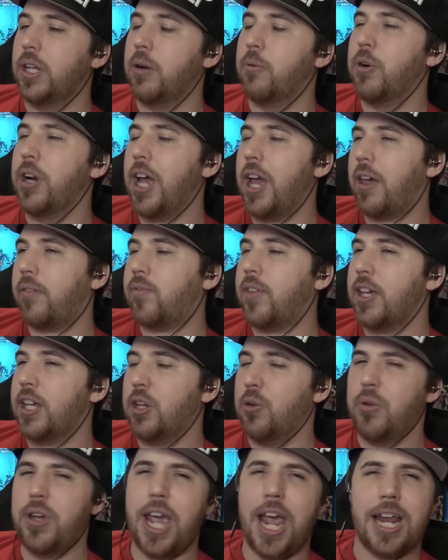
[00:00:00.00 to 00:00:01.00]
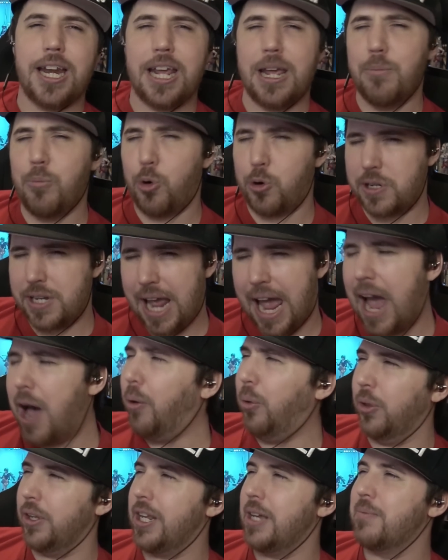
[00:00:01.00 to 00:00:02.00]
only would I think you gain
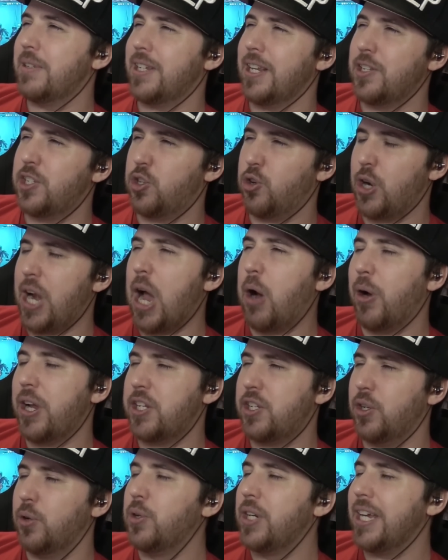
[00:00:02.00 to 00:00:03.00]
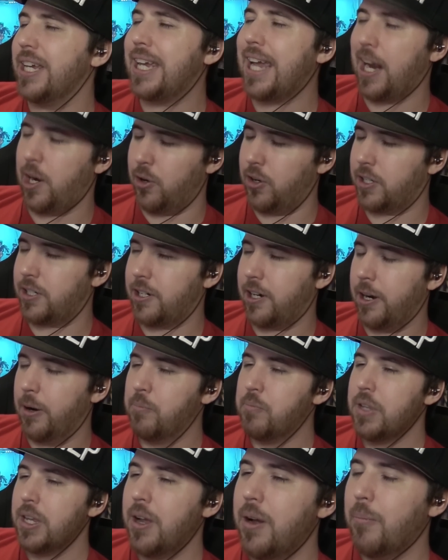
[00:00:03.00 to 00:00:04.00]
immortality since you're now a 2D
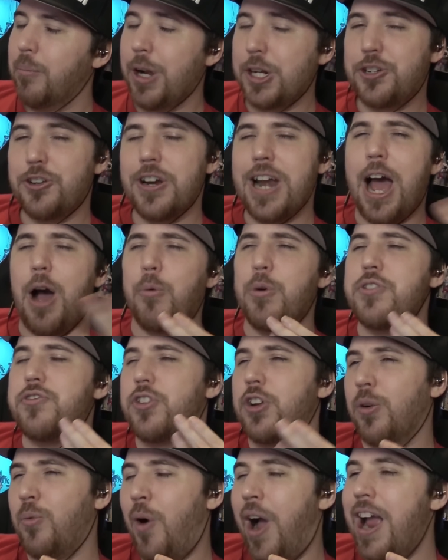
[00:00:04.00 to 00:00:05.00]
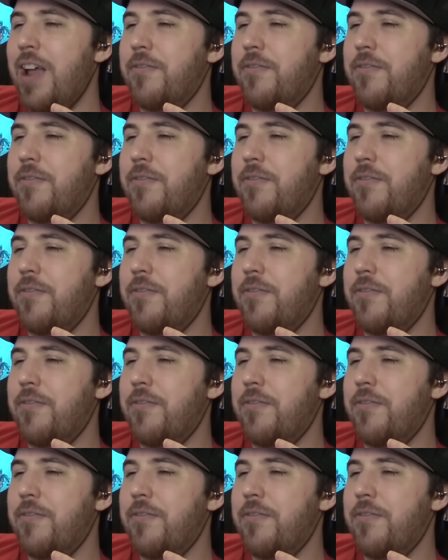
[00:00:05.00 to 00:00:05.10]
character, but you're now with your